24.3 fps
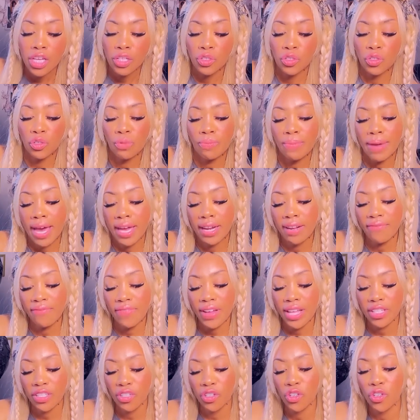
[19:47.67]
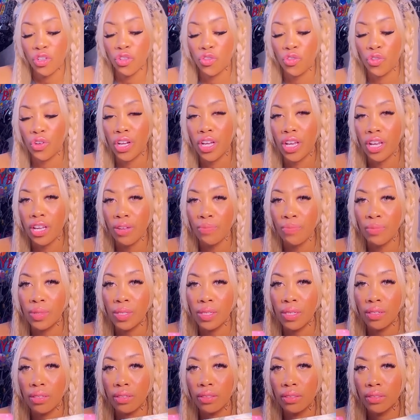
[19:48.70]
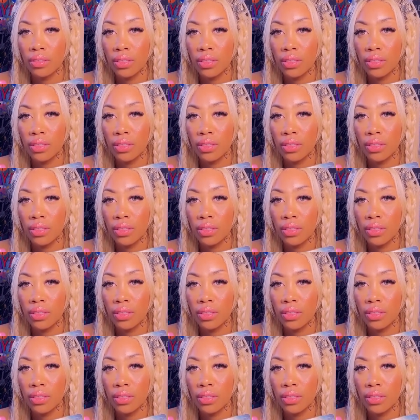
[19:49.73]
to manifest your dreams,